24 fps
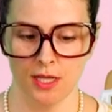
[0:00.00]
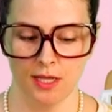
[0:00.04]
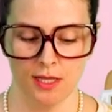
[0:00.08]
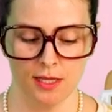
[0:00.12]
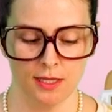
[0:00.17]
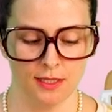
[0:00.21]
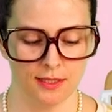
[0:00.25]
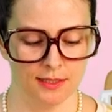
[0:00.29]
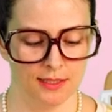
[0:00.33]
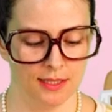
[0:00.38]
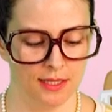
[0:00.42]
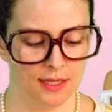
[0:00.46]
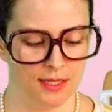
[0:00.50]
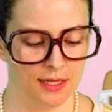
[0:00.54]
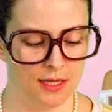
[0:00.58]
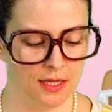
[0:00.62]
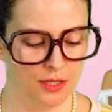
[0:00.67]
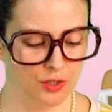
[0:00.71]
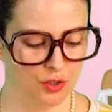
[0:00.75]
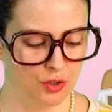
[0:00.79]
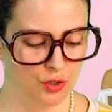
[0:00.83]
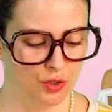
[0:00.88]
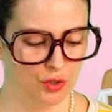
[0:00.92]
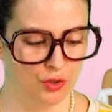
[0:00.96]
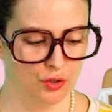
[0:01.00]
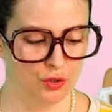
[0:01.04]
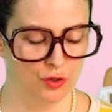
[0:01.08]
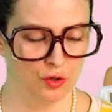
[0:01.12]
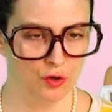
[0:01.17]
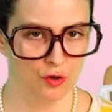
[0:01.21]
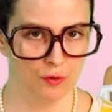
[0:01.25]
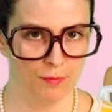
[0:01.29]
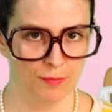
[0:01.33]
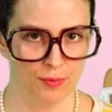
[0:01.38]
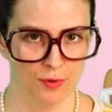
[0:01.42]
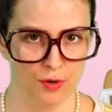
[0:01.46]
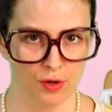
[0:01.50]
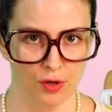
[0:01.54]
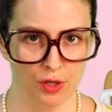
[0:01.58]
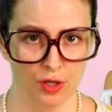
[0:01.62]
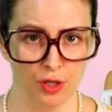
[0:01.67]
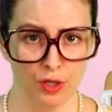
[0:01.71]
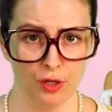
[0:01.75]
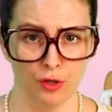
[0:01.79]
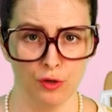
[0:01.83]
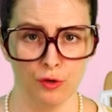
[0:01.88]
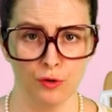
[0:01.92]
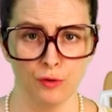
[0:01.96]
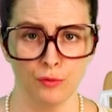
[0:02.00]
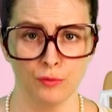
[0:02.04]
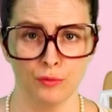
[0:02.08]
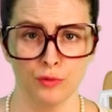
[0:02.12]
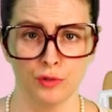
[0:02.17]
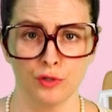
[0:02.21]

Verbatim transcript: easy, super cute,